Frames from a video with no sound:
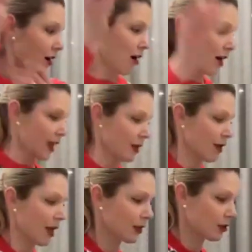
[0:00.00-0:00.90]
I am
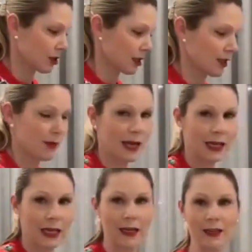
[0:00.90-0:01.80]
actually
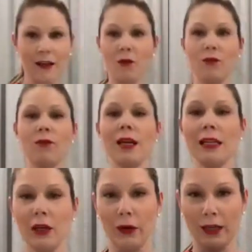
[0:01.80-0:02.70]
making a
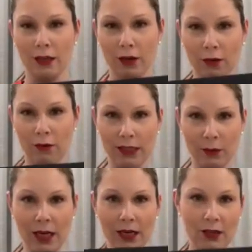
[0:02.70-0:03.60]
really quick
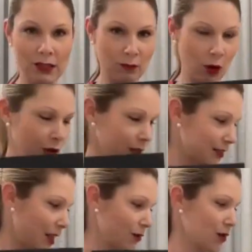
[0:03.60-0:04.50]
recipe, smoked
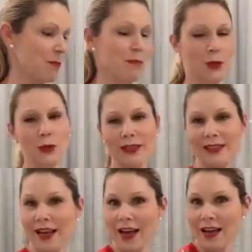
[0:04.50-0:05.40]
salmon mousse.